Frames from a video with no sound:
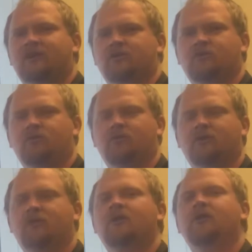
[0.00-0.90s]

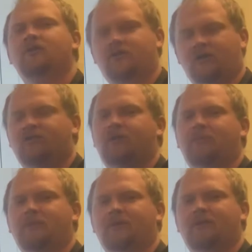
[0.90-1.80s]
congruent, they're
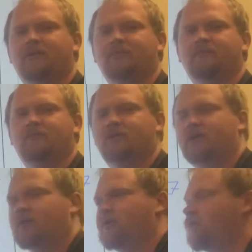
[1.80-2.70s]
supplementary. Okay?